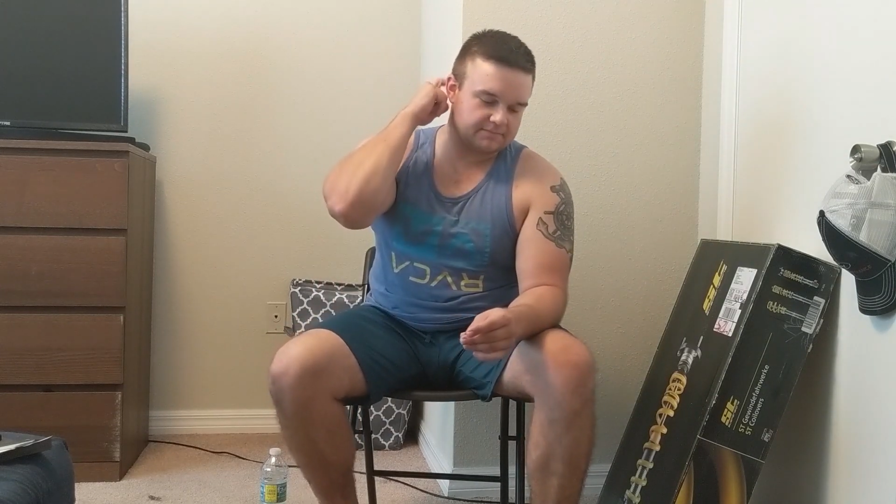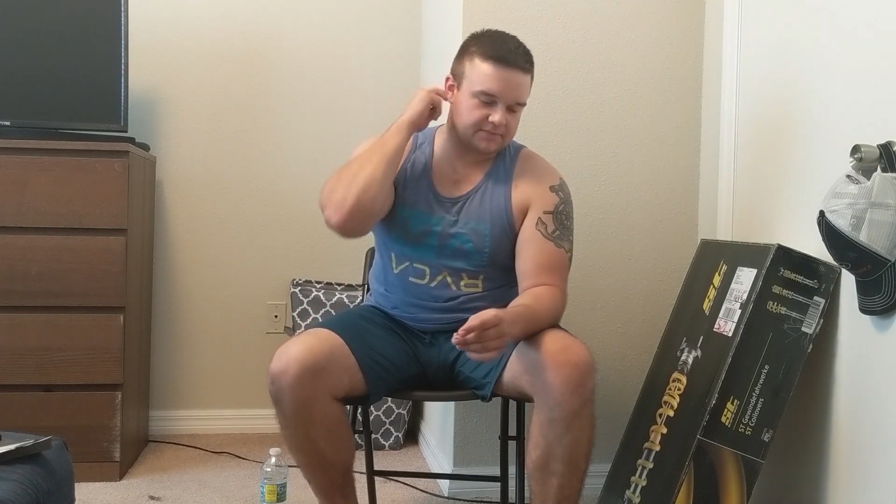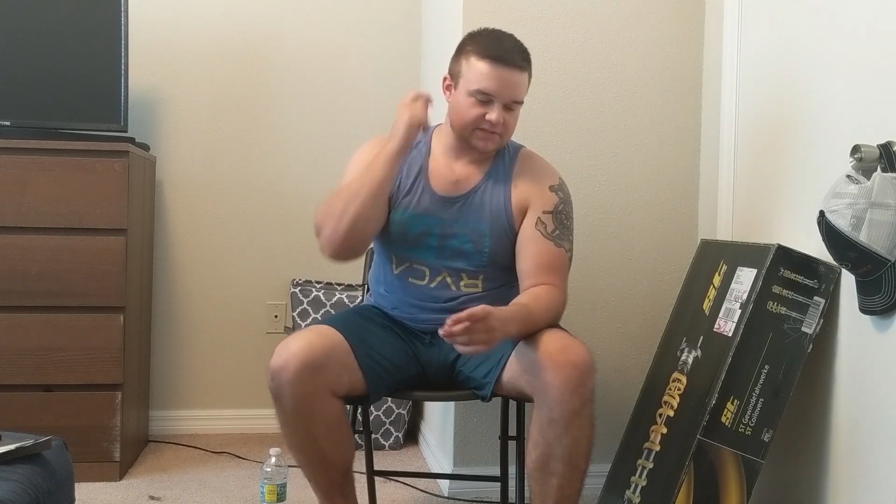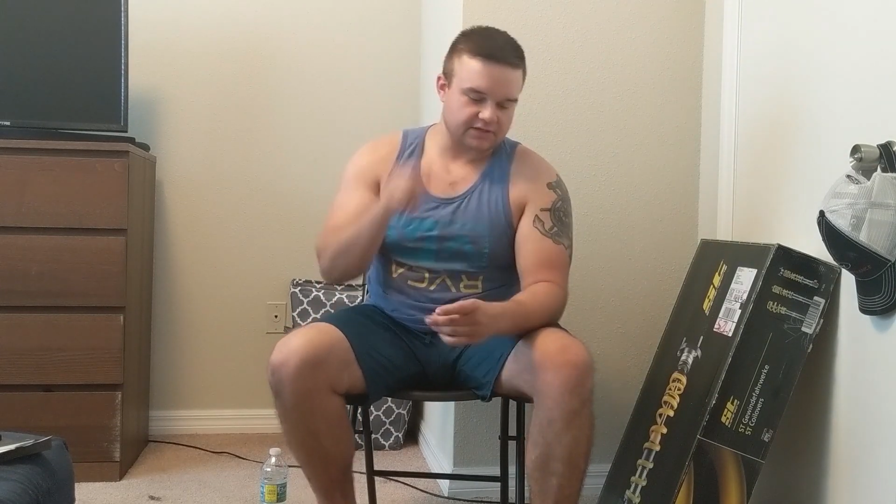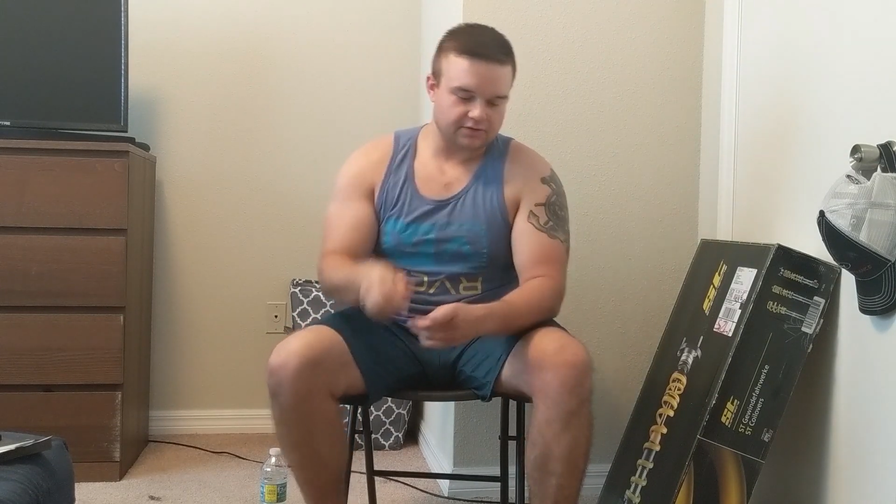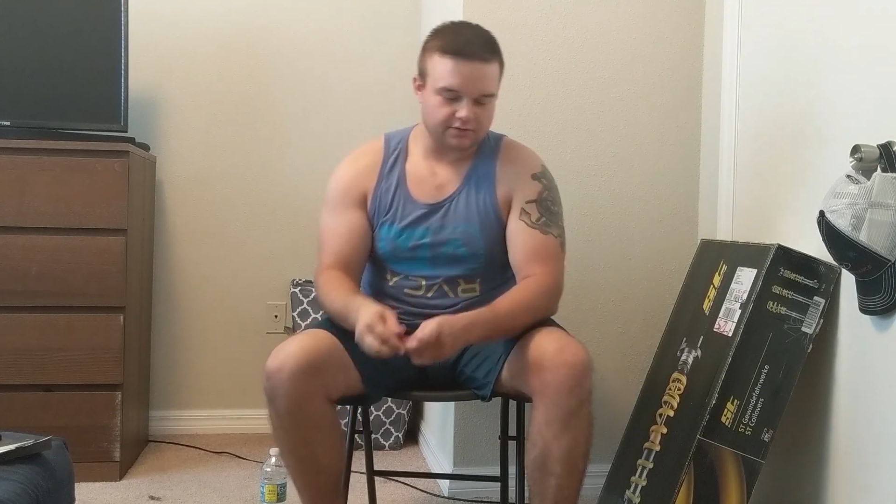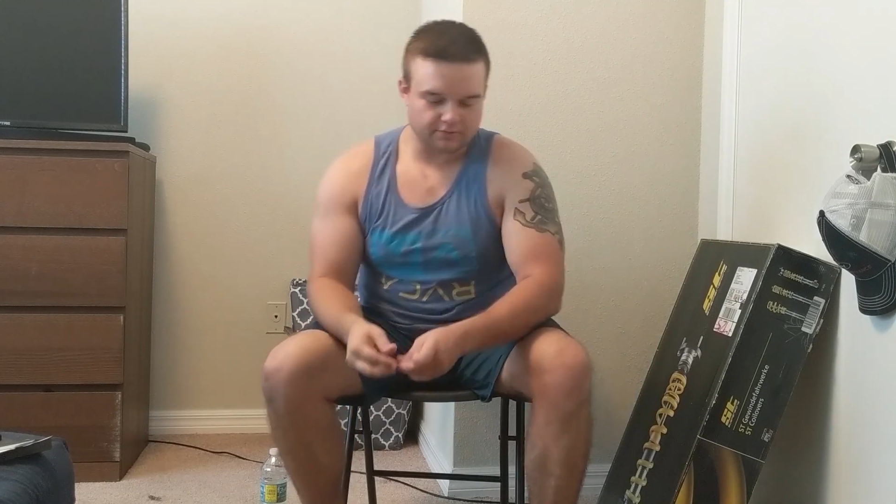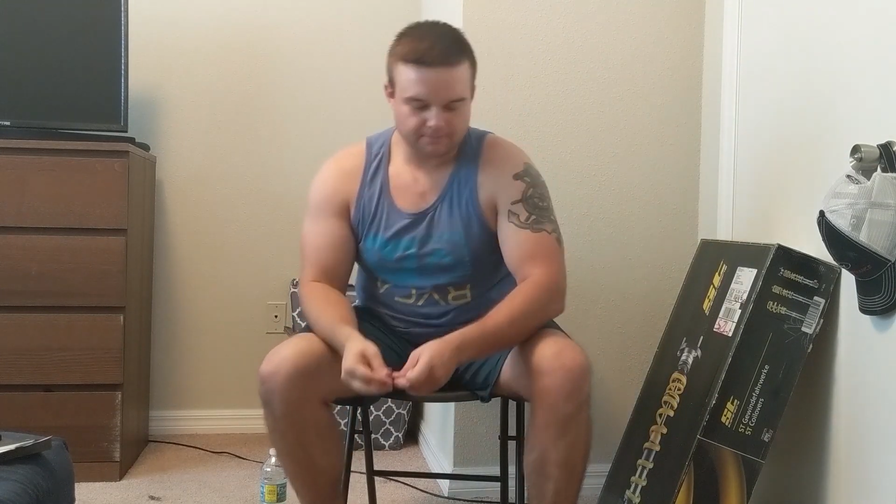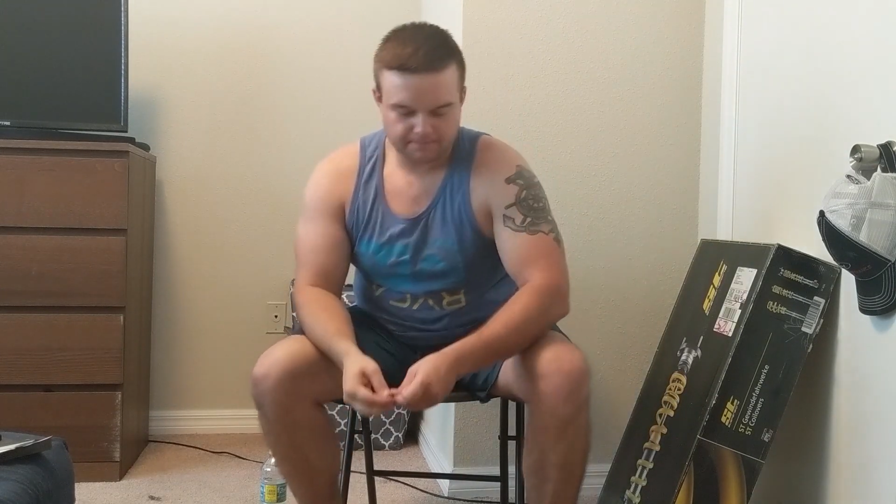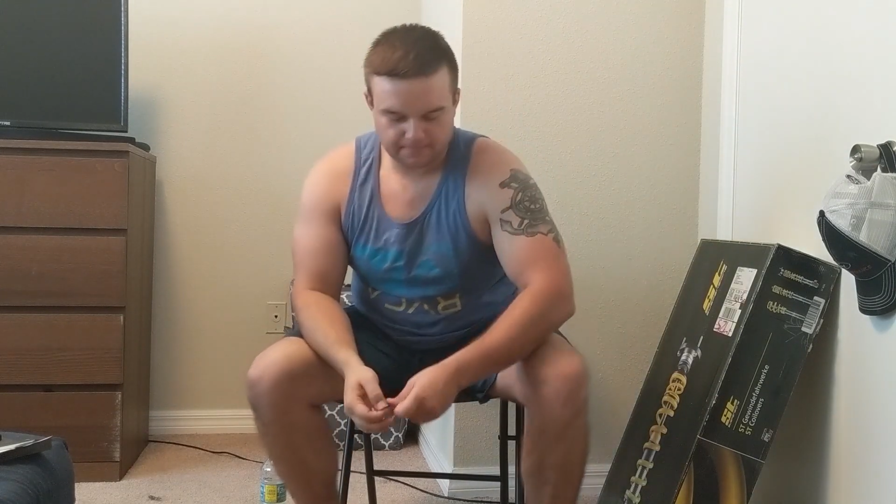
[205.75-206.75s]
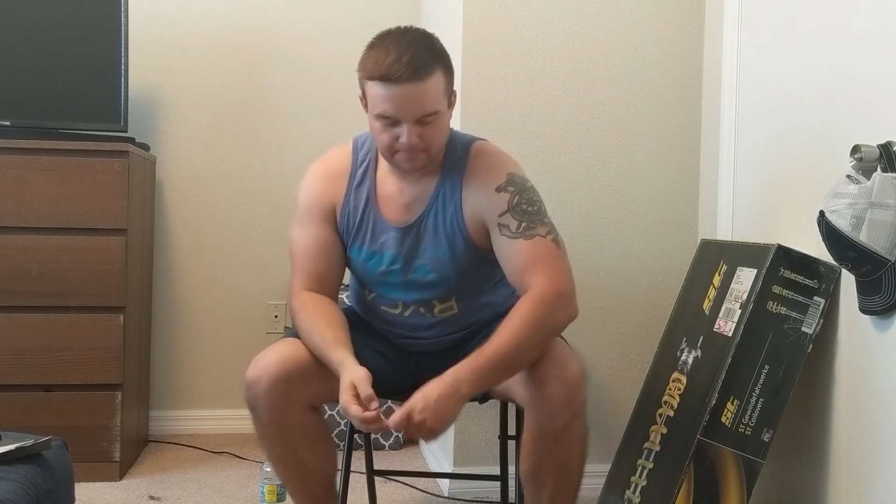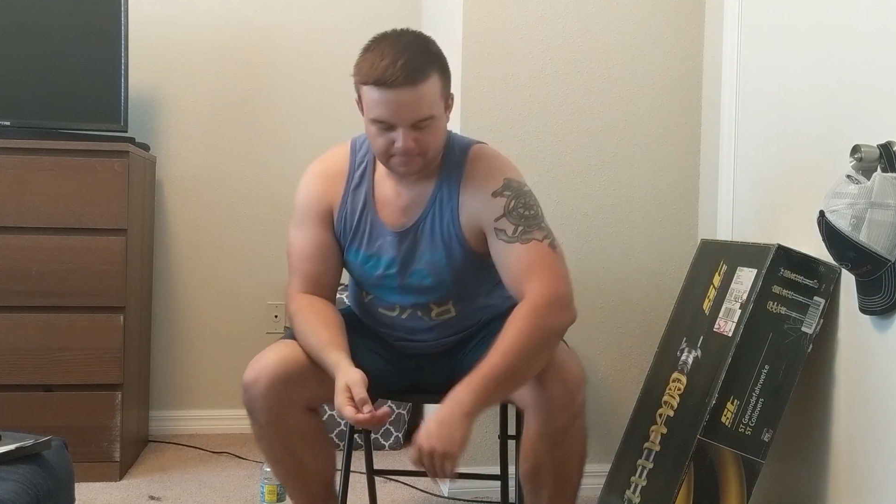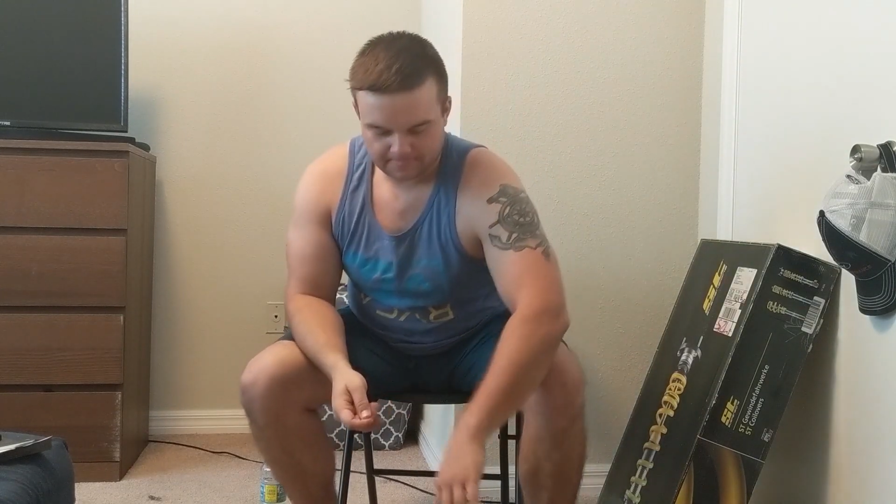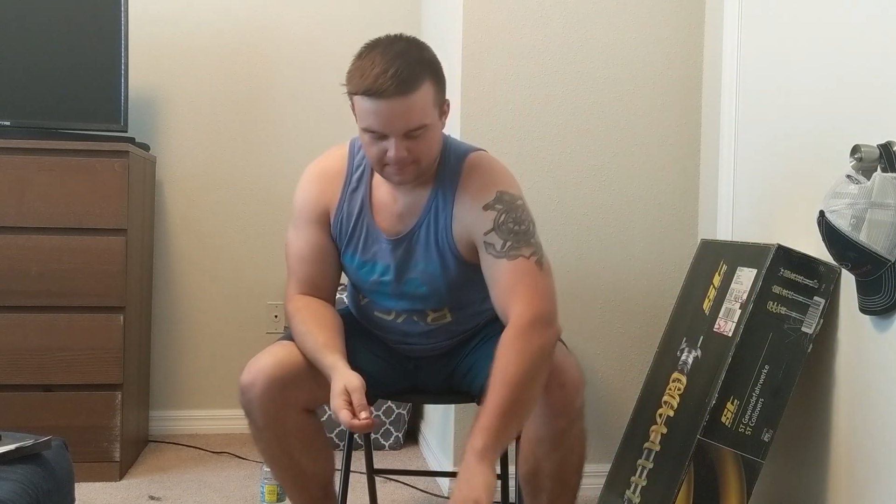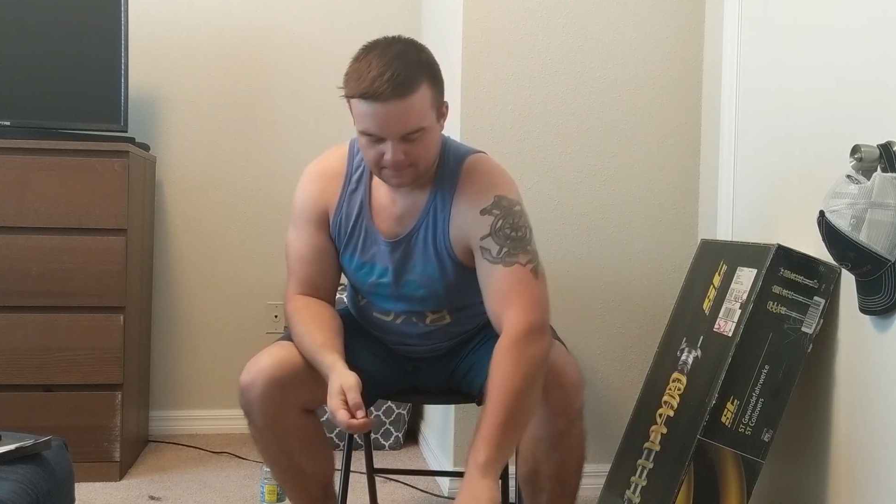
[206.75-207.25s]
So
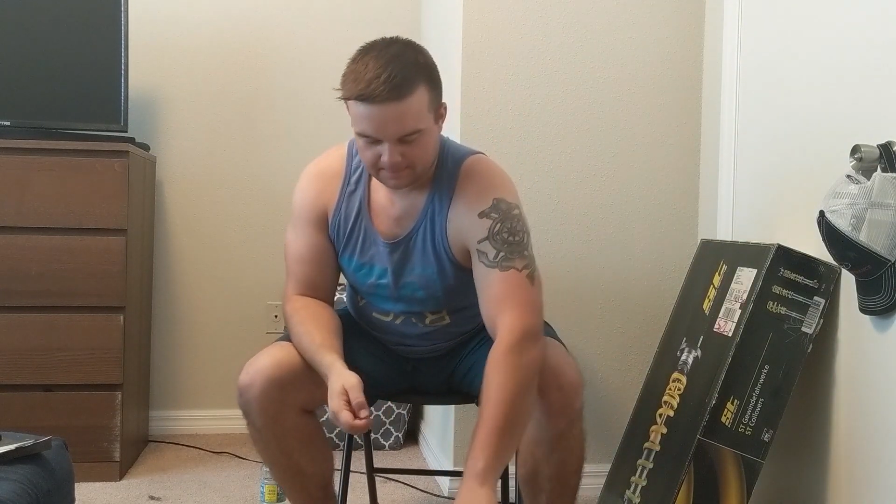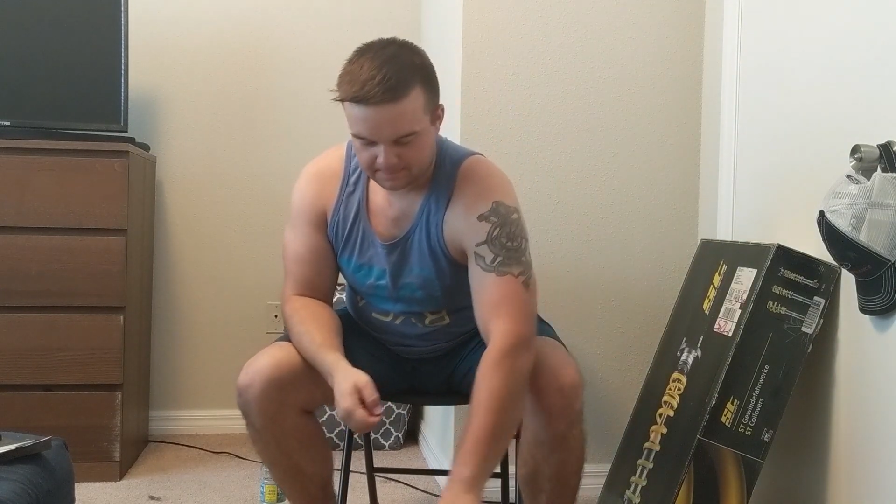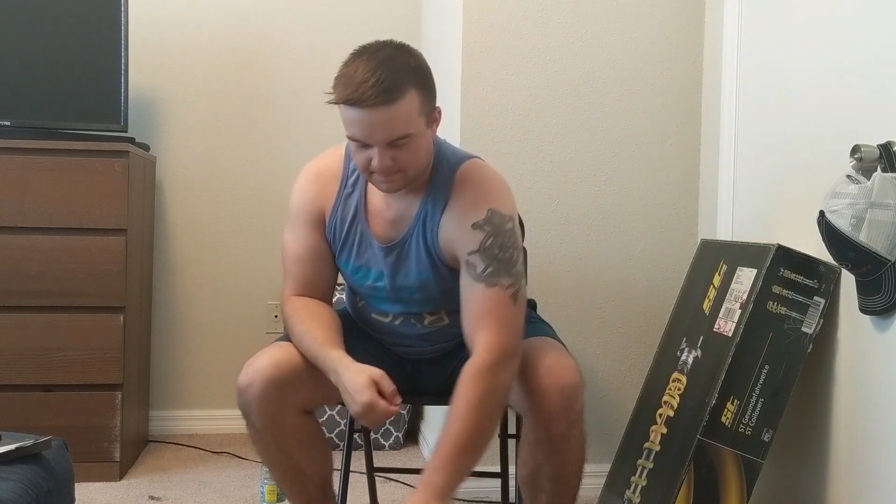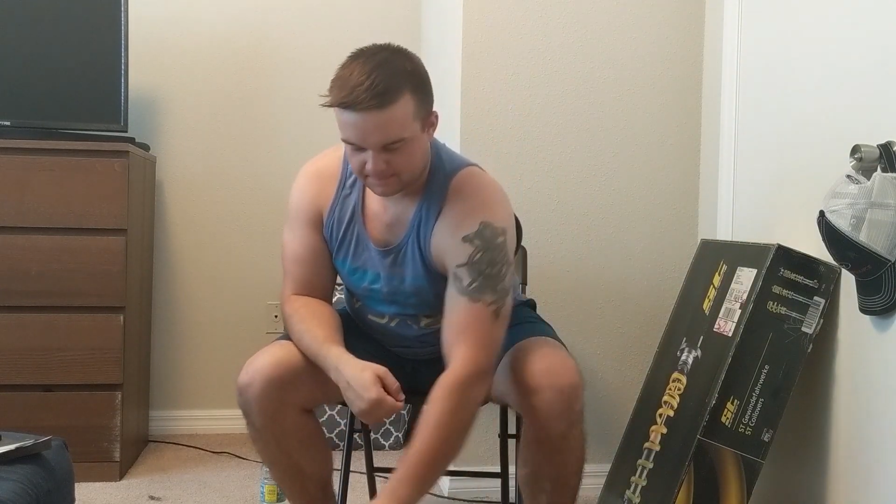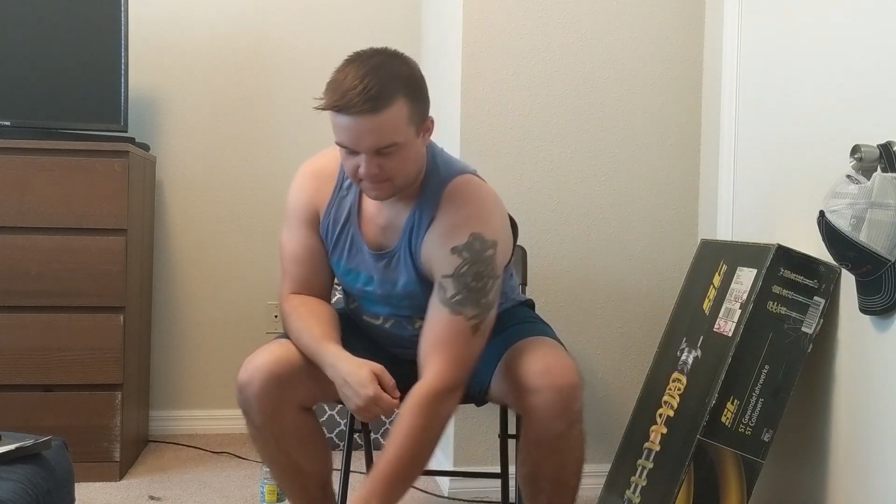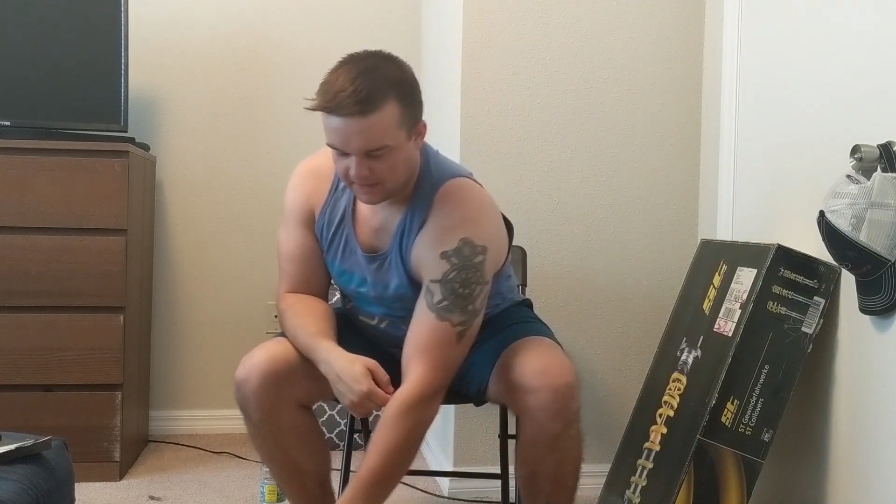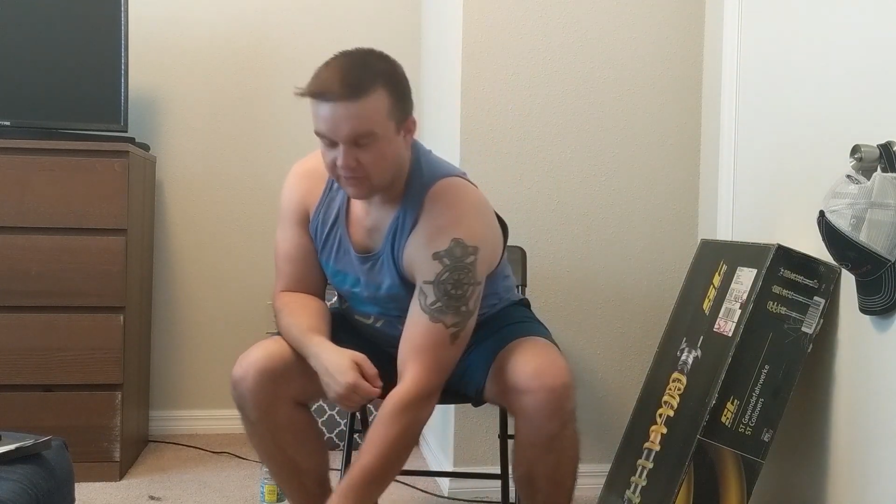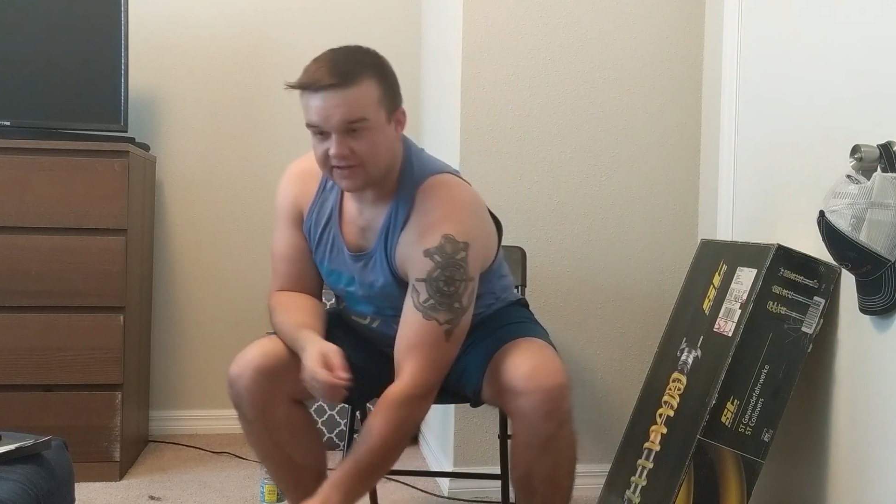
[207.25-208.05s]
I'll